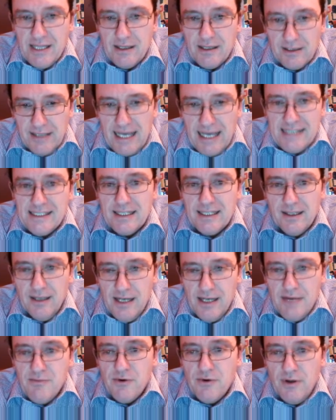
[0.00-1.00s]
classical
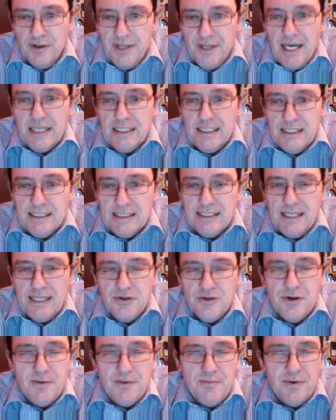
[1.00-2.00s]
liberal 19th
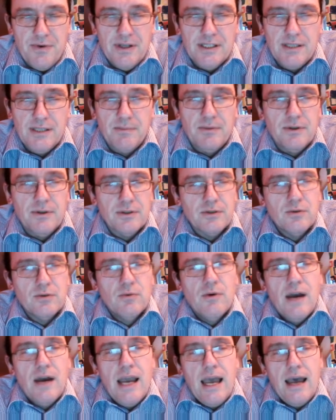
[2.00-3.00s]
century principles
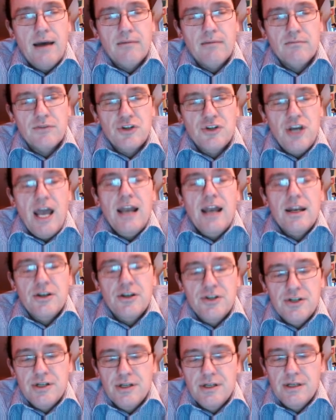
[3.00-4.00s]
were
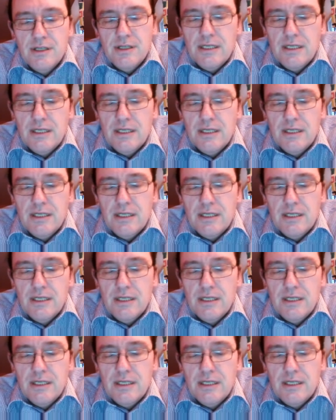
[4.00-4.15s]
challenged